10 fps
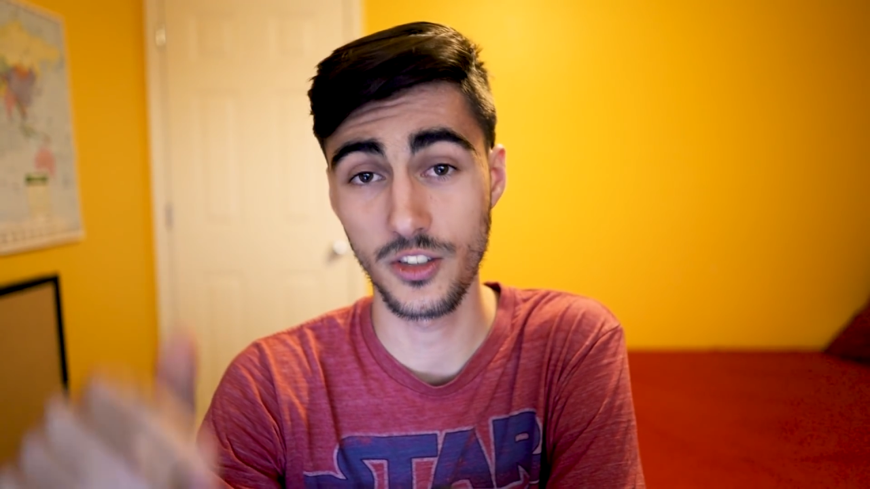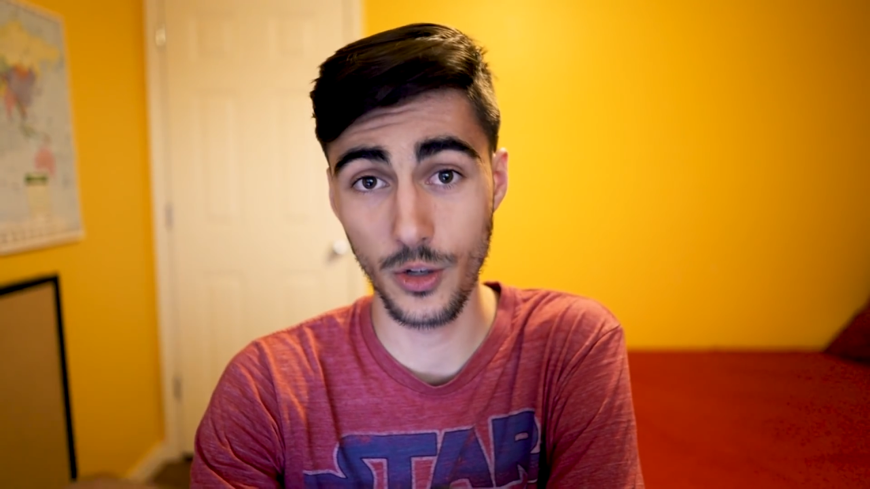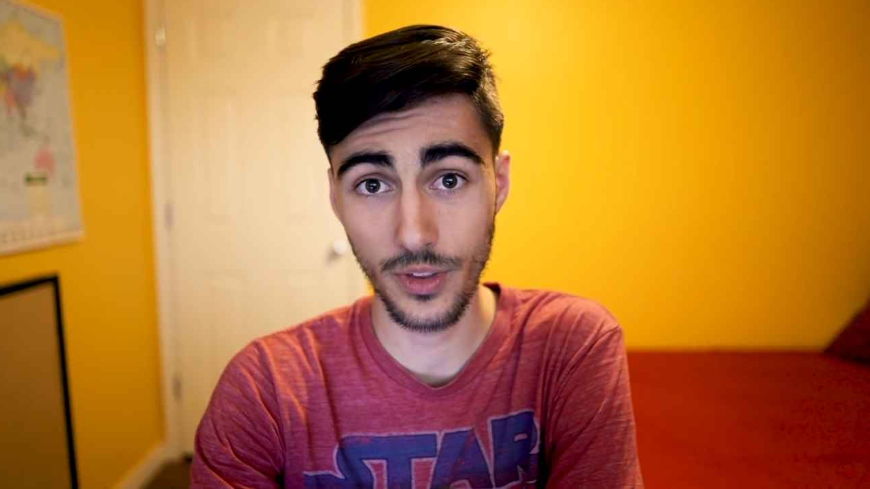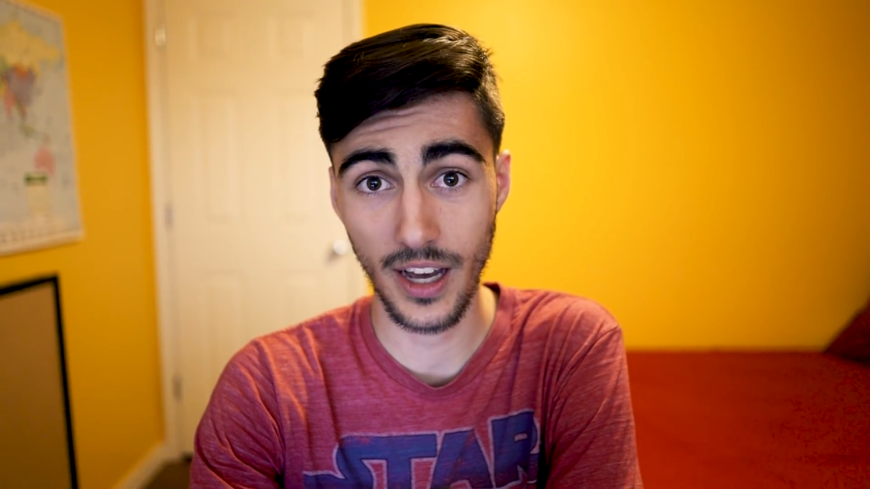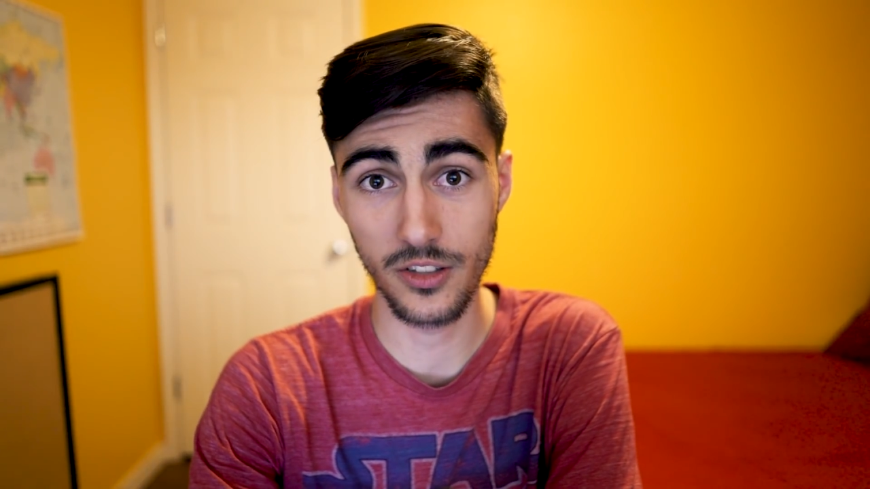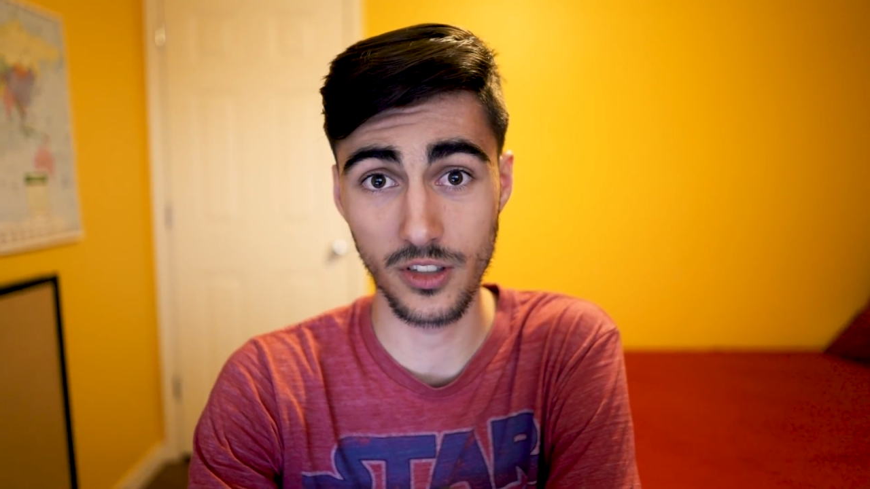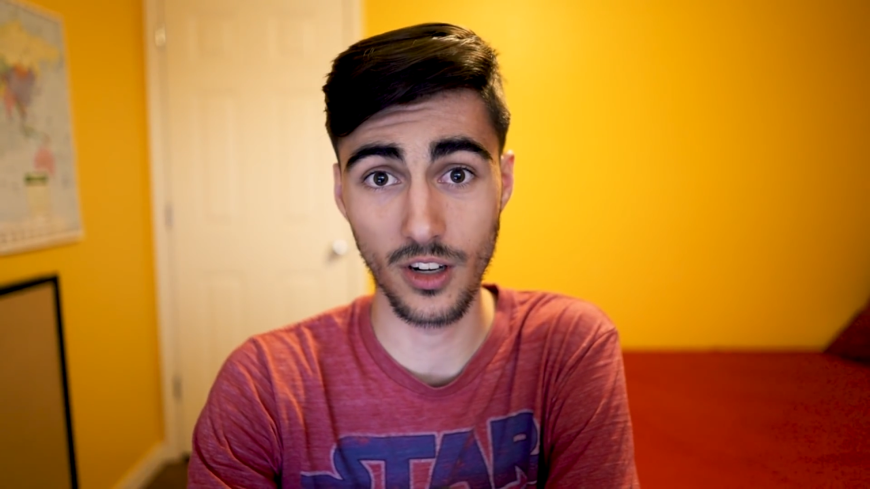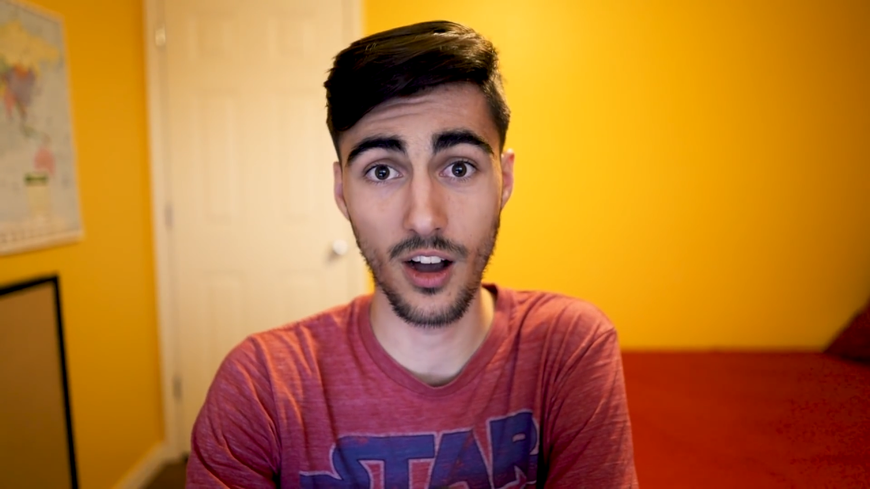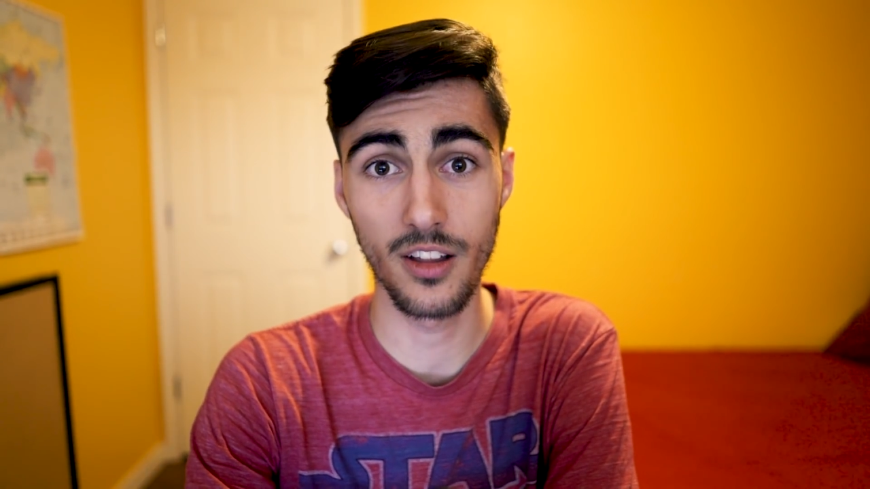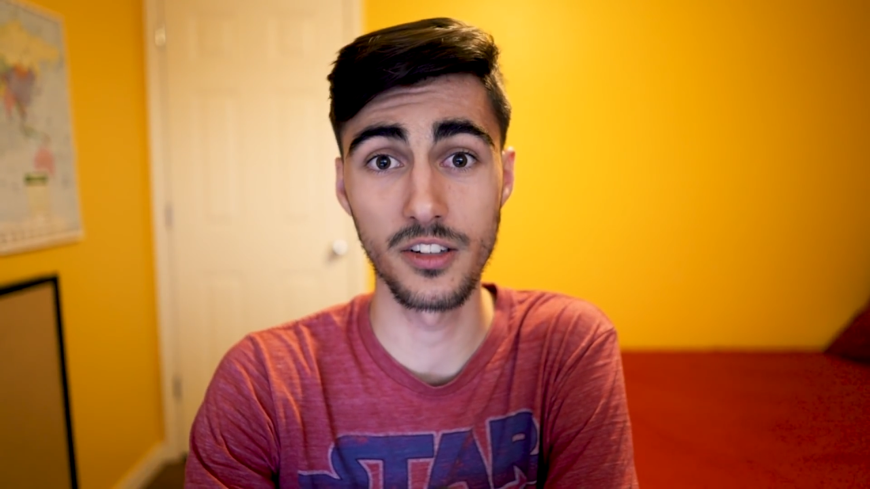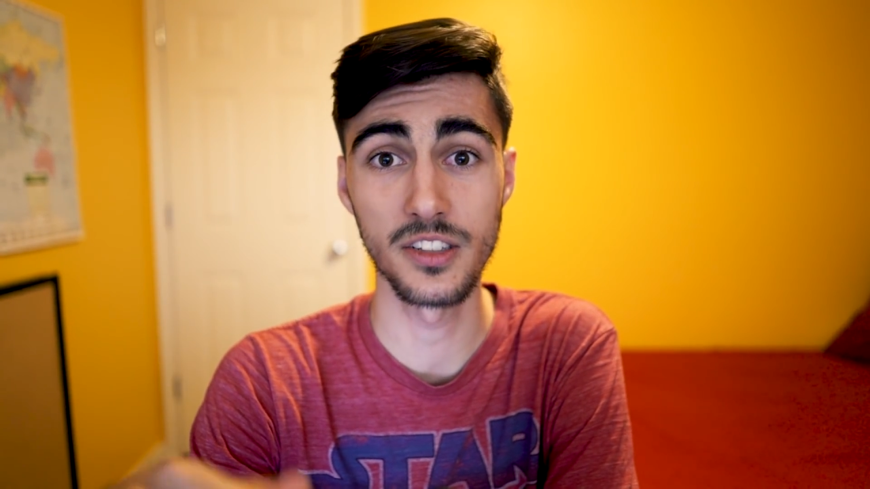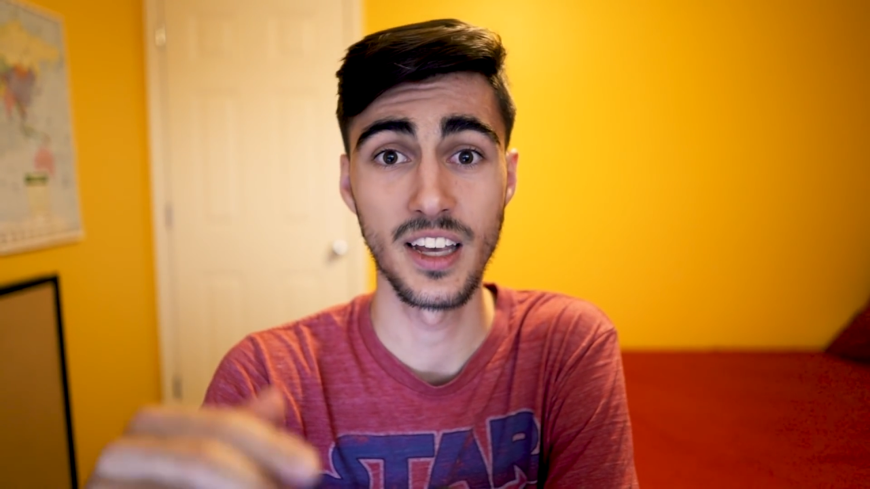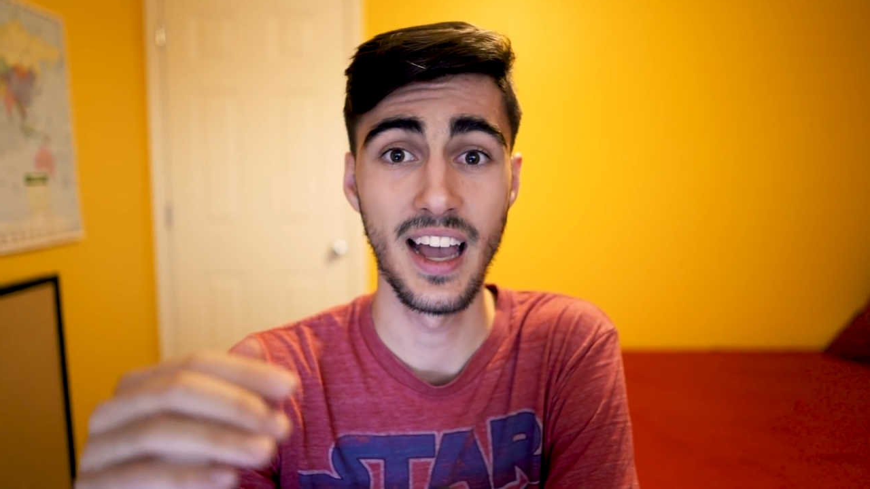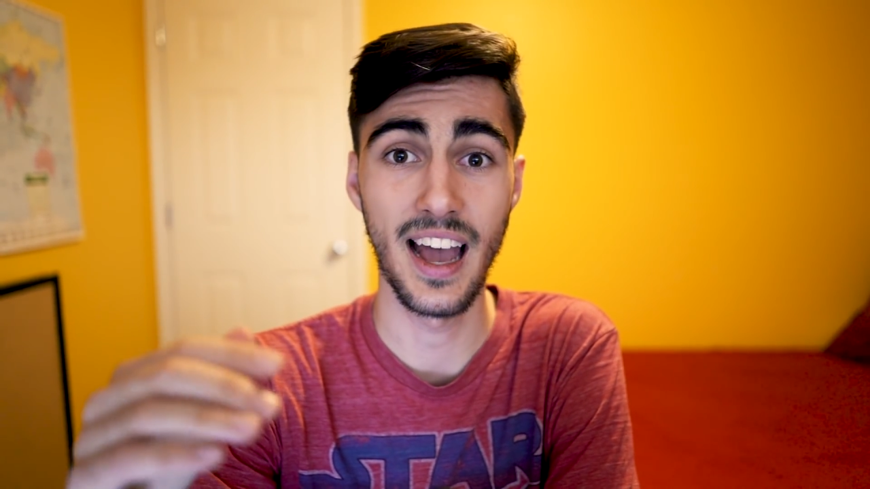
$2,000